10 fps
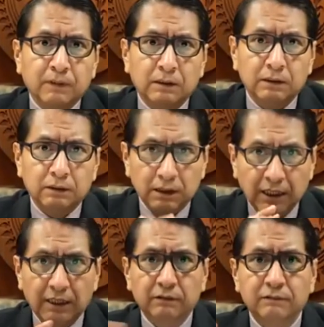And a
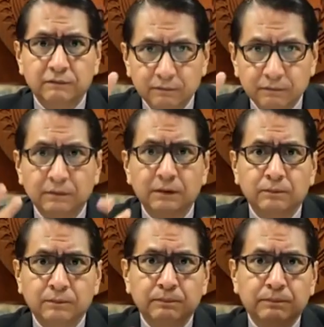lot of
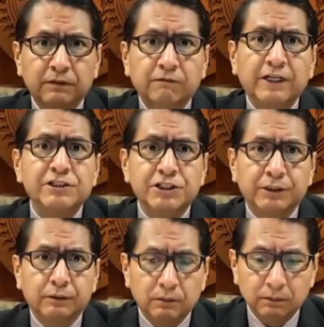
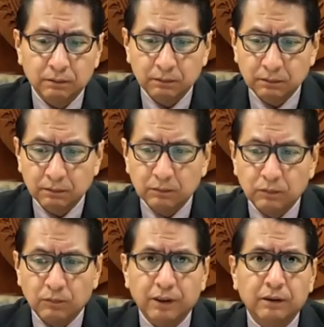prevention
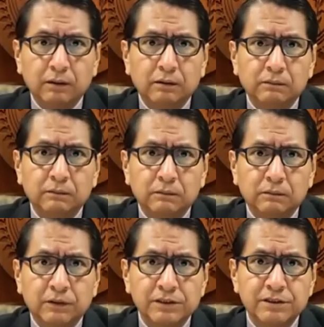work
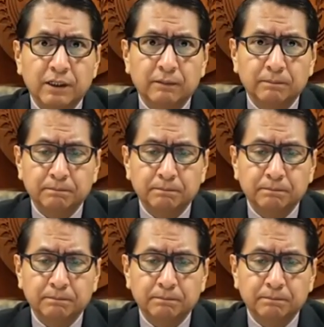was done.